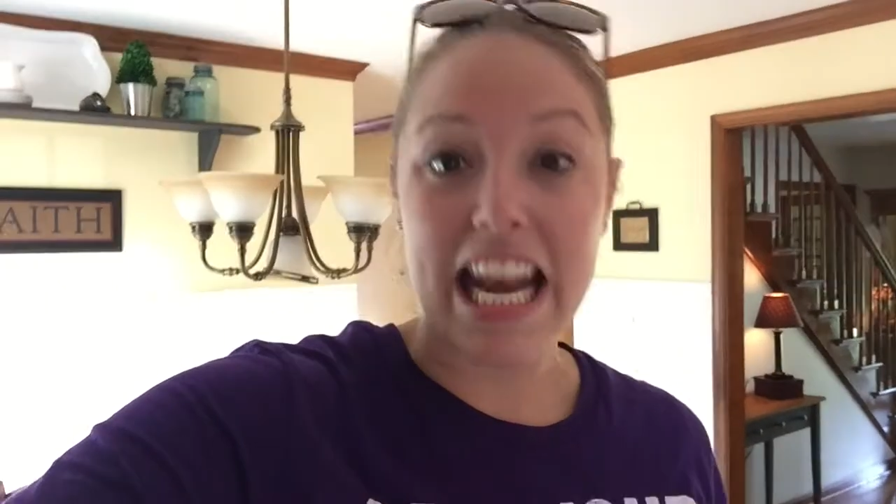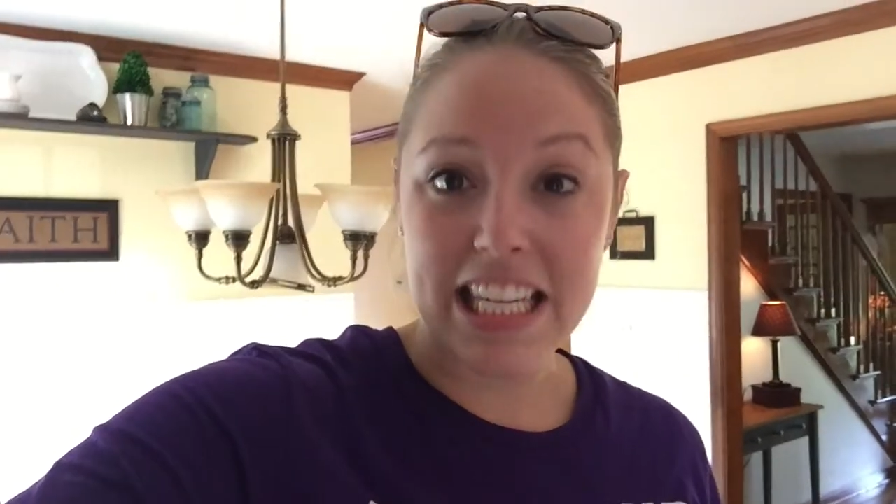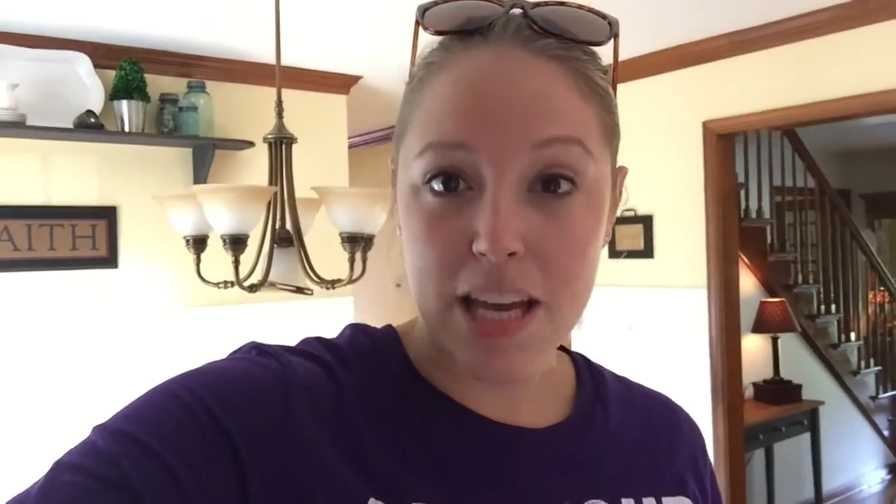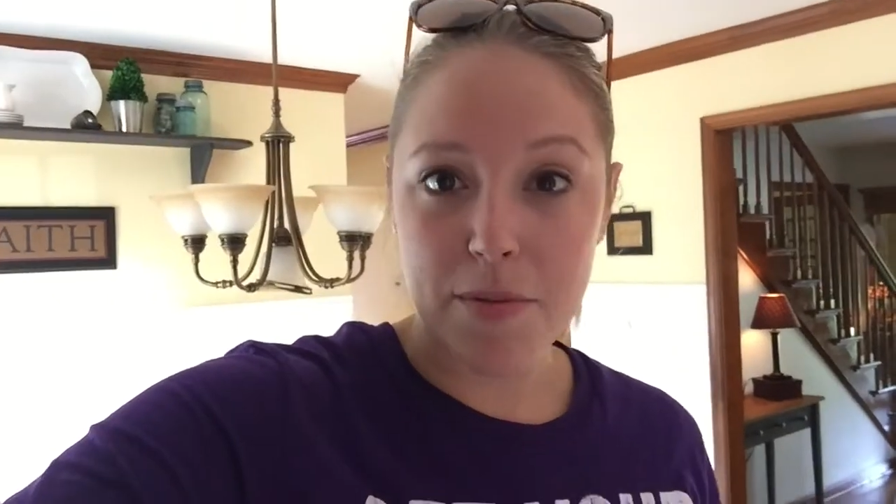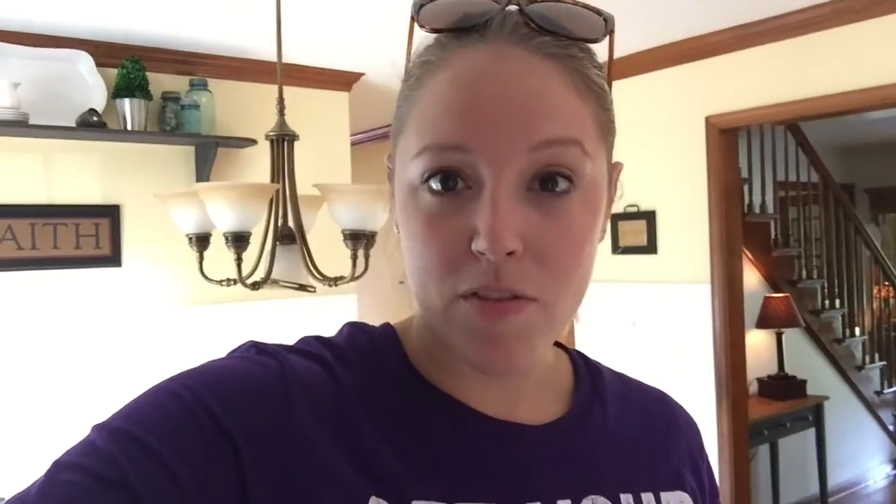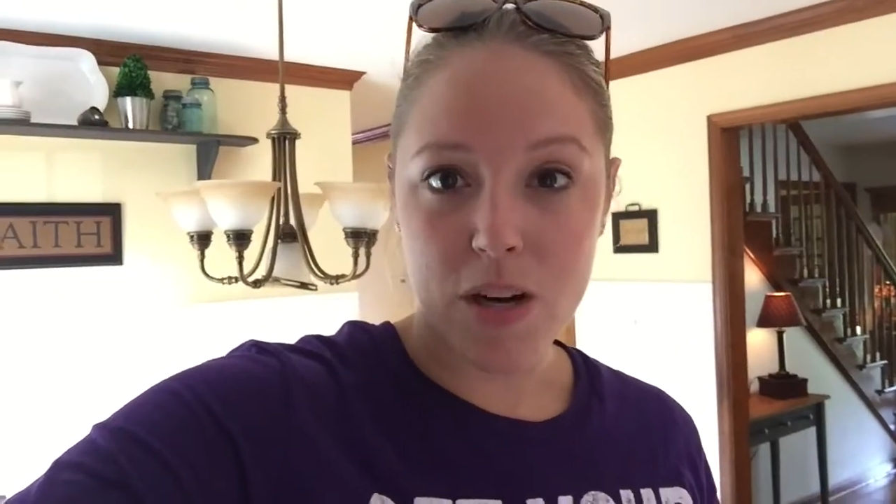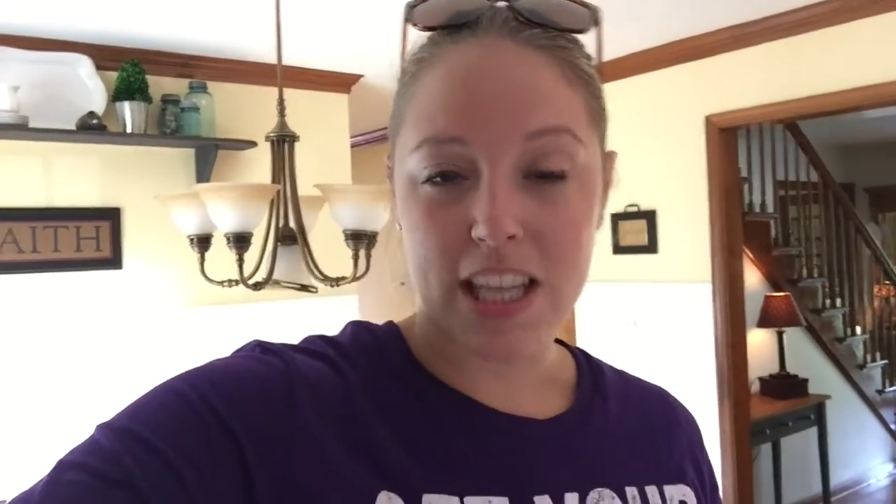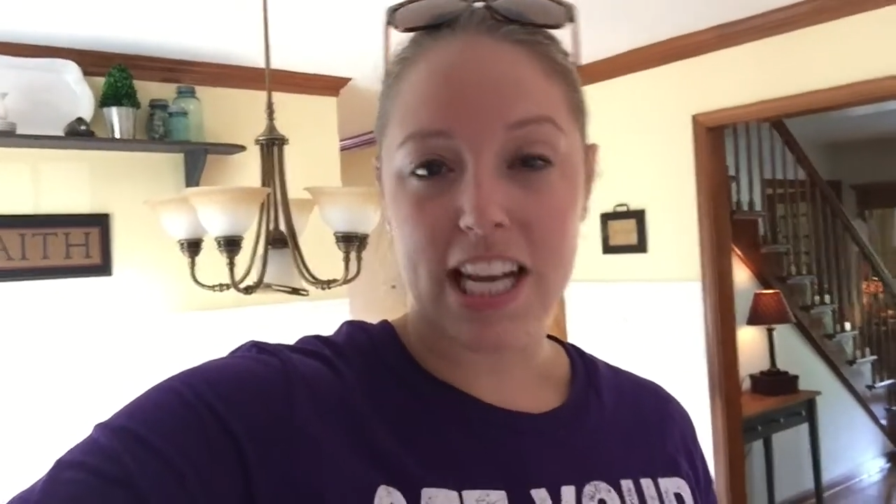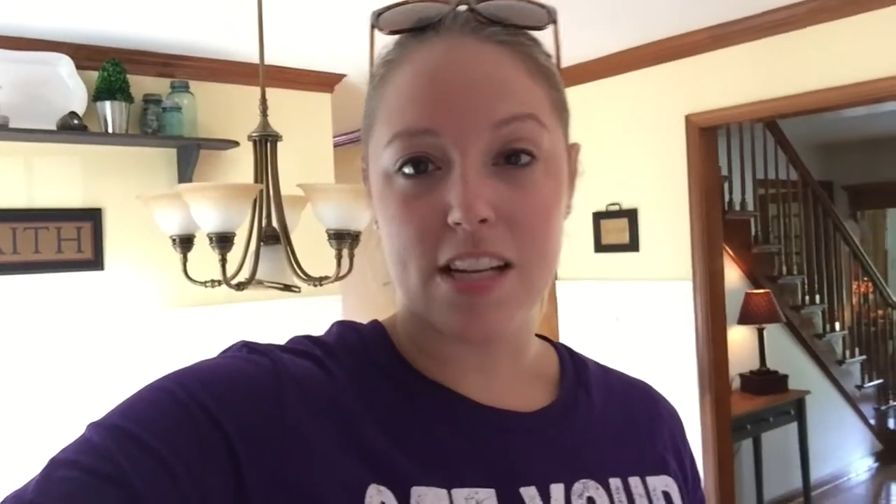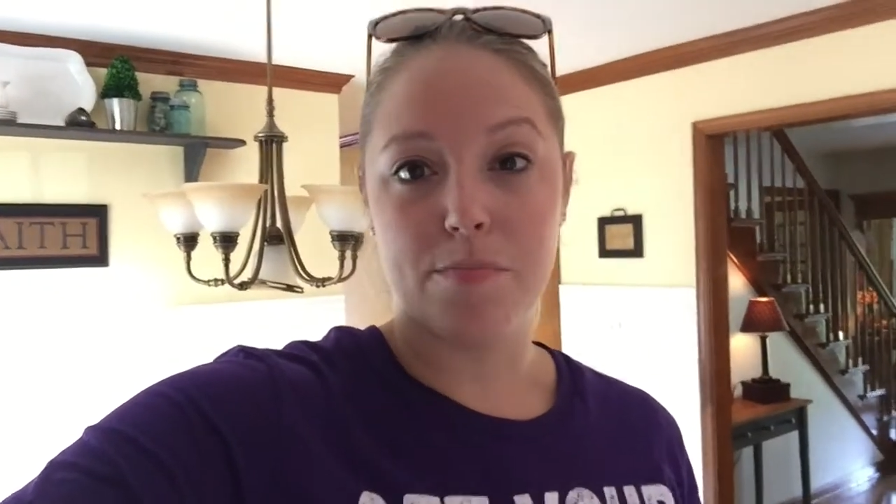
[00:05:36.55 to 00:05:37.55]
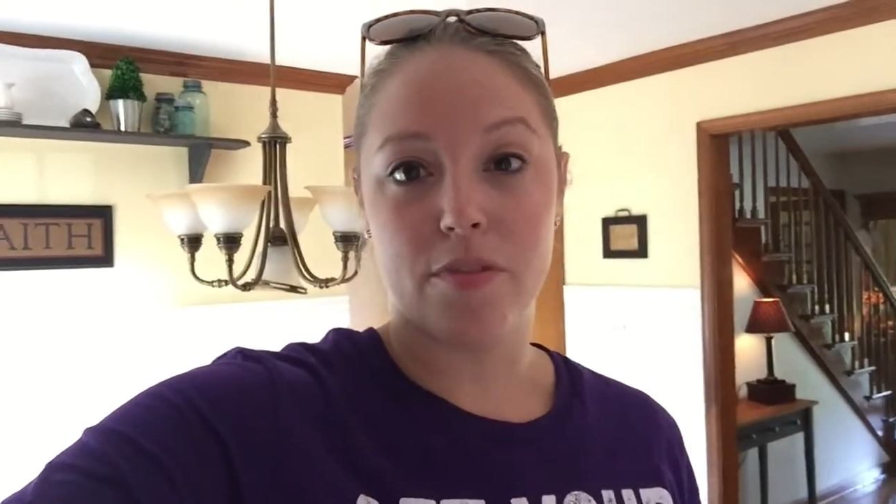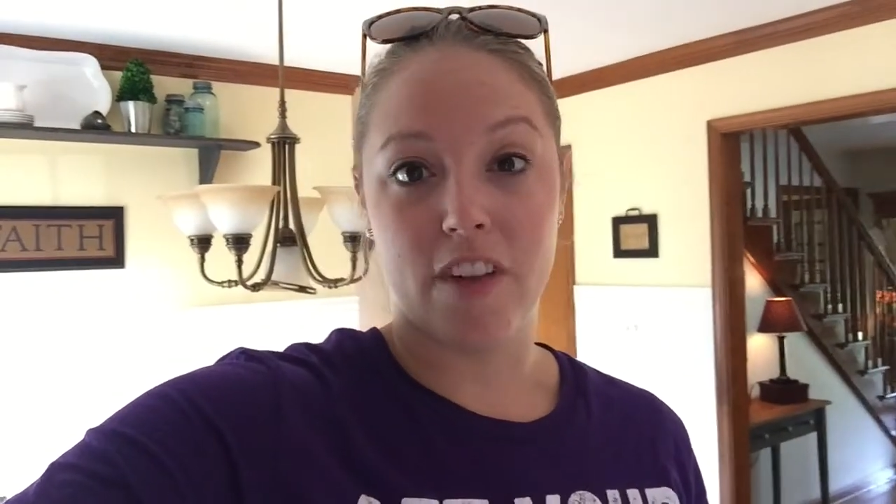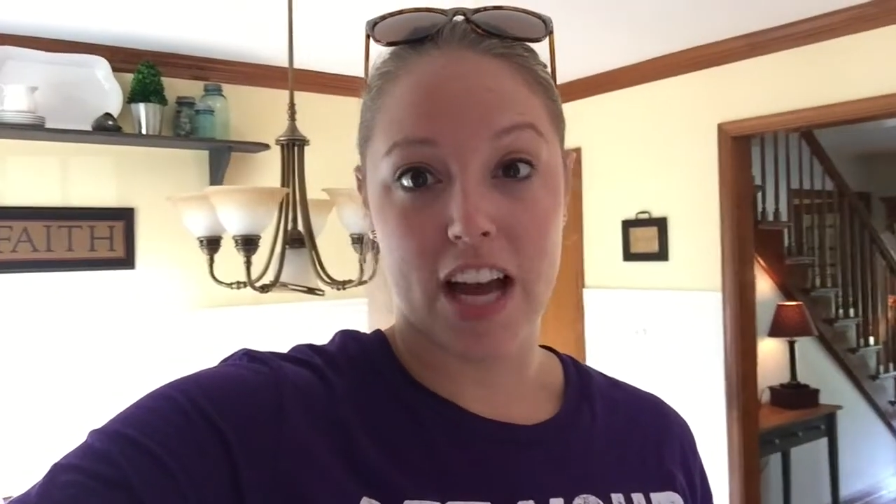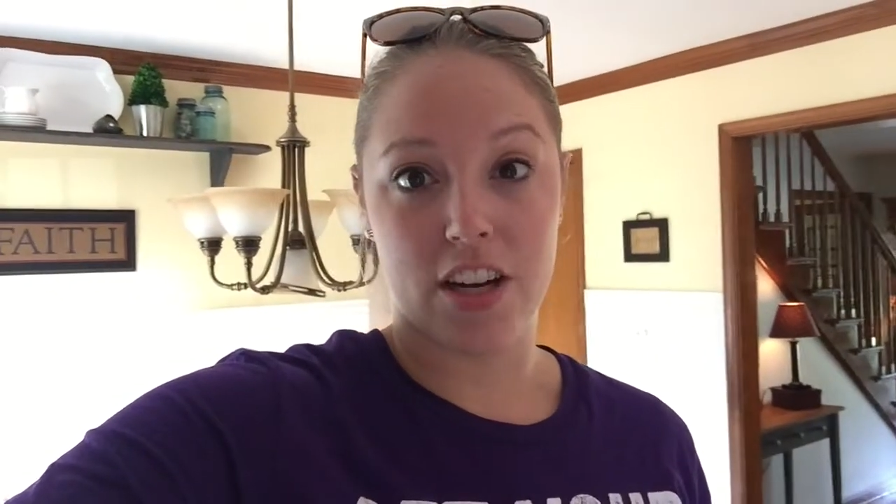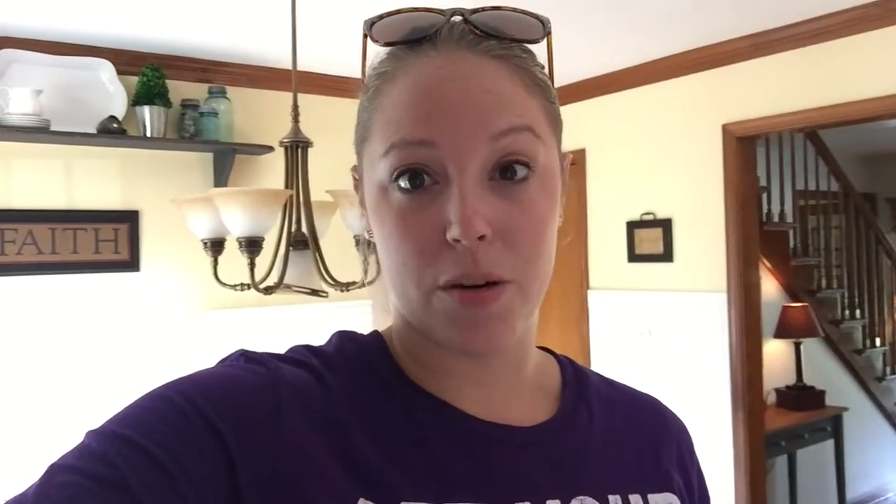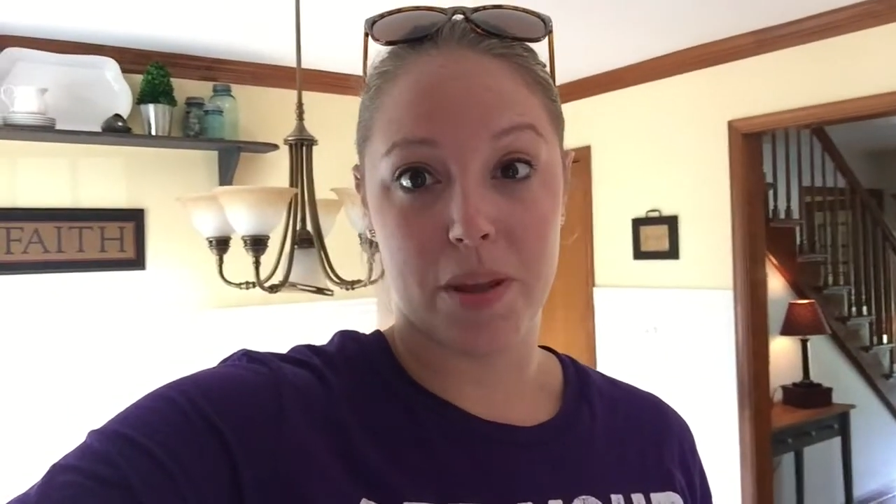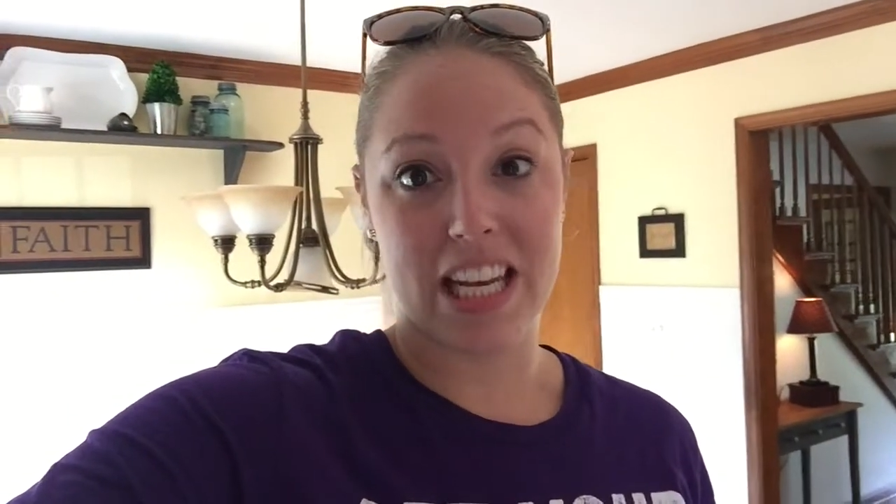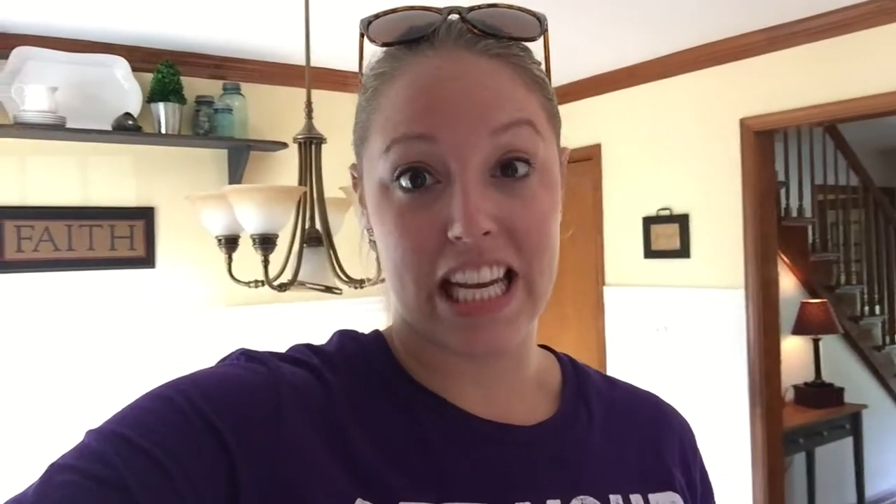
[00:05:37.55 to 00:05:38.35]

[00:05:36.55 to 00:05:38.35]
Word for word: Any type of work that I can provide her with an